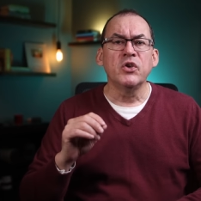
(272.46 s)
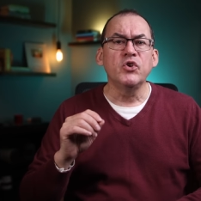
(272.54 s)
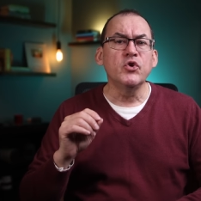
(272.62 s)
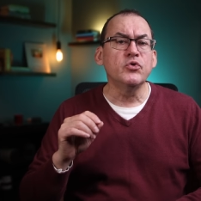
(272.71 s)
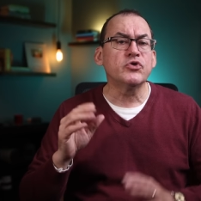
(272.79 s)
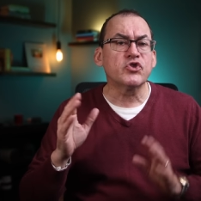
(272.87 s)

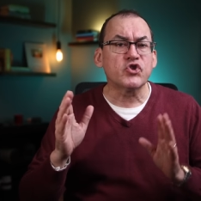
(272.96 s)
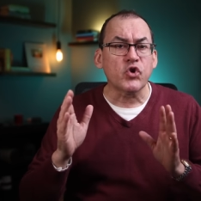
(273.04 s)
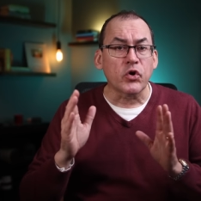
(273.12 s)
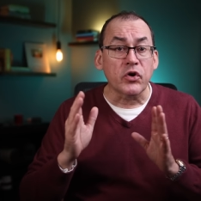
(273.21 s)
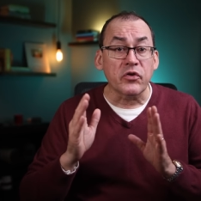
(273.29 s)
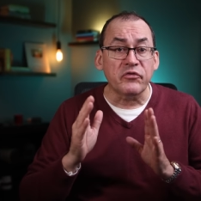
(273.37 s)
use
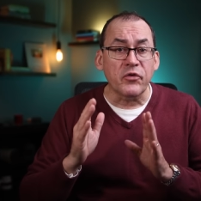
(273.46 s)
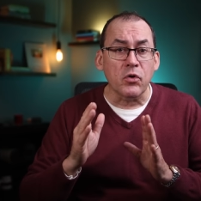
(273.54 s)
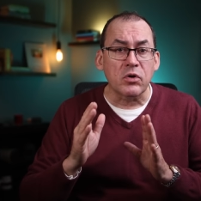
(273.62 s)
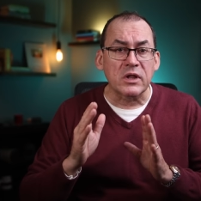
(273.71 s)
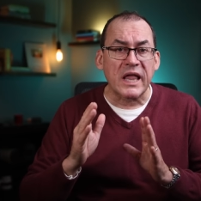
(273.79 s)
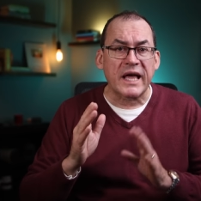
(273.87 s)
shorter
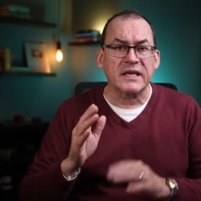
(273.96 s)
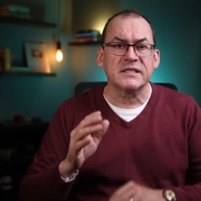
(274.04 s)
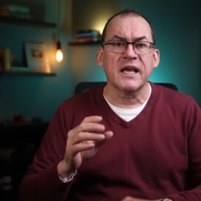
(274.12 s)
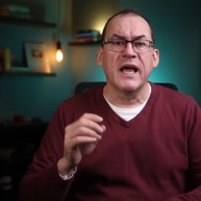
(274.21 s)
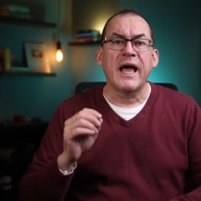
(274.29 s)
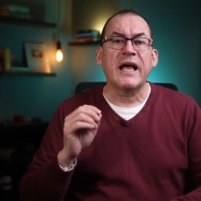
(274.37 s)
focal lengths,
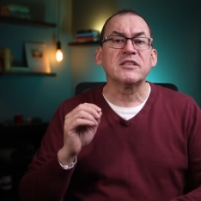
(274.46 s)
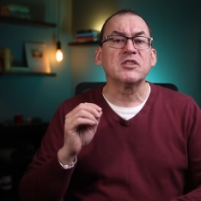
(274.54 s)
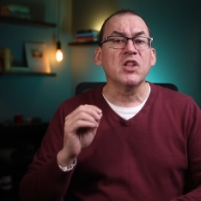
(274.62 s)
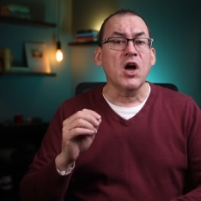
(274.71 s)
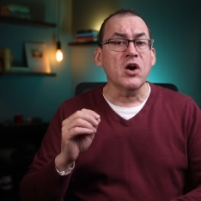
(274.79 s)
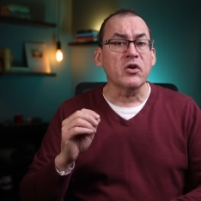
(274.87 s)
as
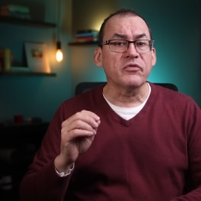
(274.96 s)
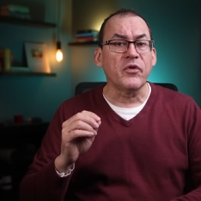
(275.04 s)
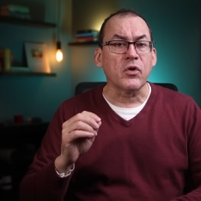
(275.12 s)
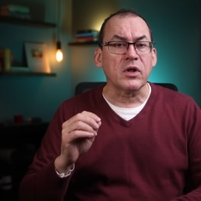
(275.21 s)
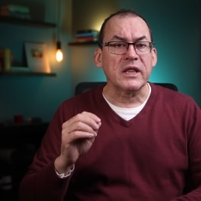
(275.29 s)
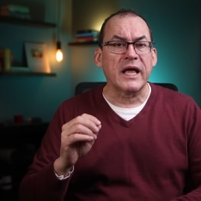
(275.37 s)
longer
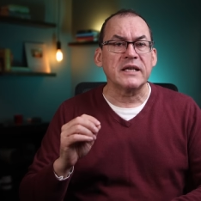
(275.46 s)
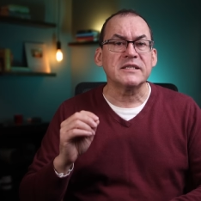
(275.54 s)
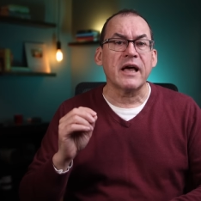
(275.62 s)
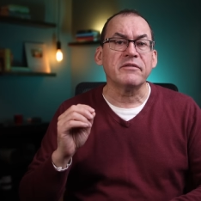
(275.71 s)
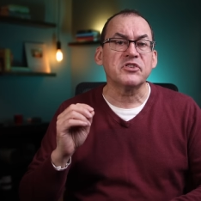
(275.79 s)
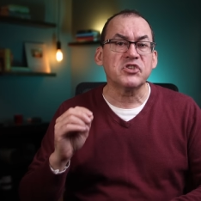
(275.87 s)
focal lengths
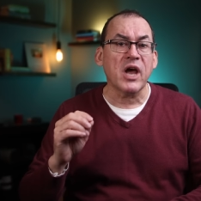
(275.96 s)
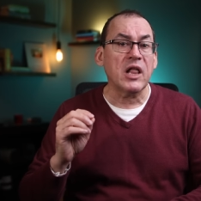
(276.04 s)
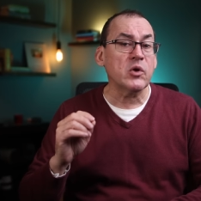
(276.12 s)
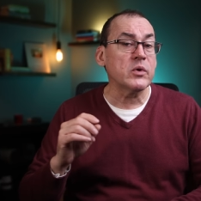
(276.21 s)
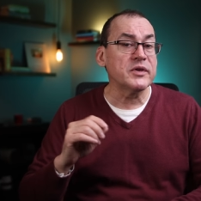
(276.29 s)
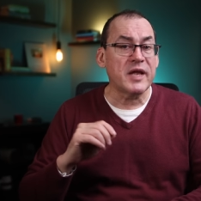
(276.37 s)
have
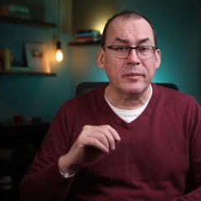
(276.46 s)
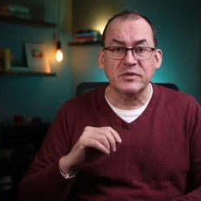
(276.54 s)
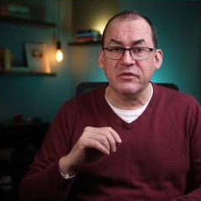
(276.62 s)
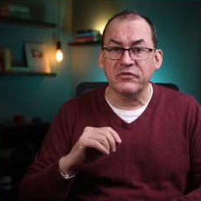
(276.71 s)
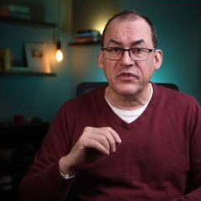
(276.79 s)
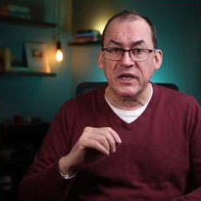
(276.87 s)
shallower depths
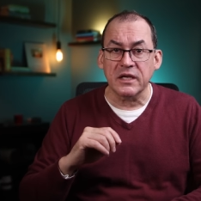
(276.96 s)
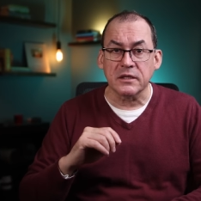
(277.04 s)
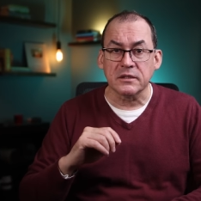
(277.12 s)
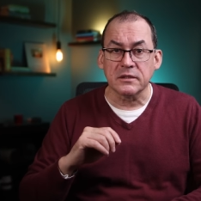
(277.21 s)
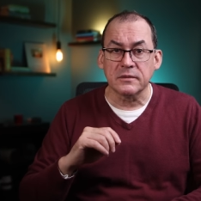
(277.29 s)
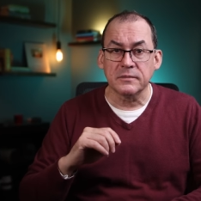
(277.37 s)
of
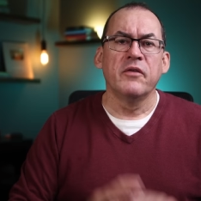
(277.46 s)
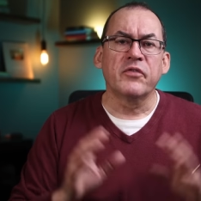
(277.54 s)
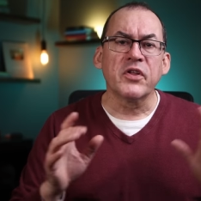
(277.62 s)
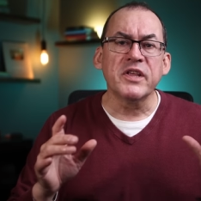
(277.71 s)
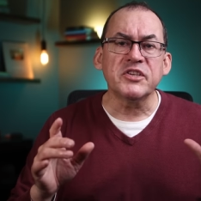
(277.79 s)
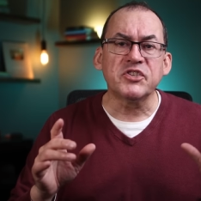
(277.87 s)
field.
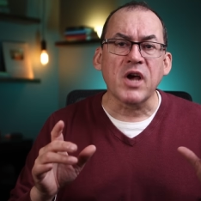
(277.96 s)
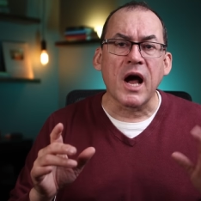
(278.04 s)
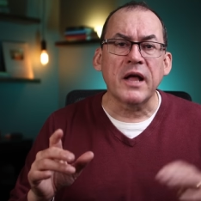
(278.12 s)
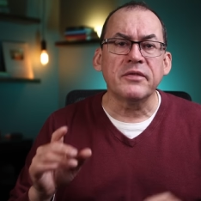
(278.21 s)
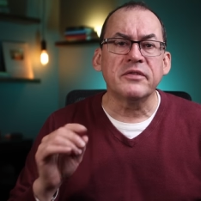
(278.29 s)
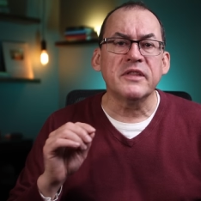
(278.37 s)
For this
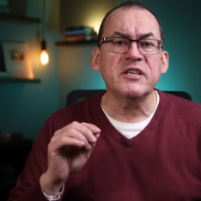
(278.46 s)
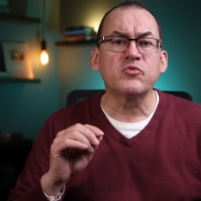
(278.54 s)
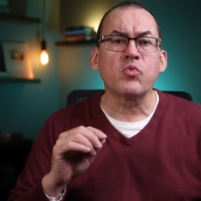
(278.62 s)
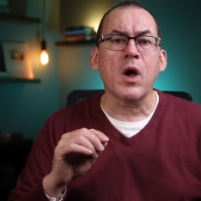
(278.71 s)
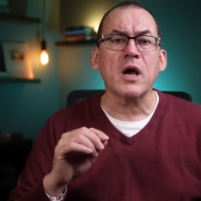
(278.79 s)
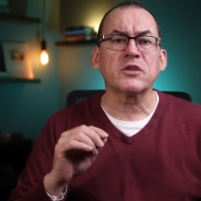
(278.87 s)
shot, these
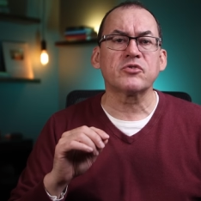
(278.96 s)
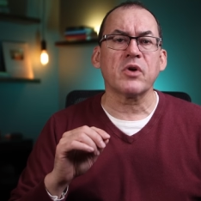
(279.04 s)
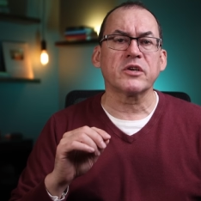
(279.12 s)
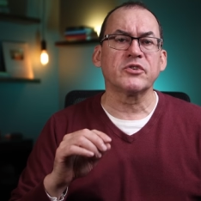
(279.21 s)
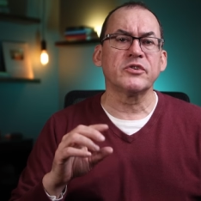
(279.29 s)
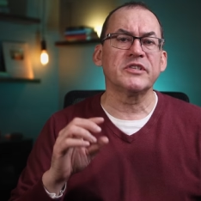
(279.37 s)
rock
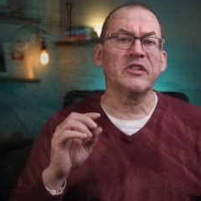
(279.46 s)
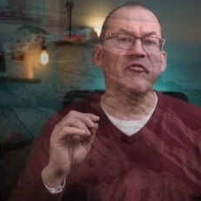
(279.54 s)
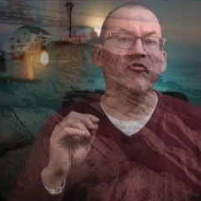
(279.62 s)
structures in the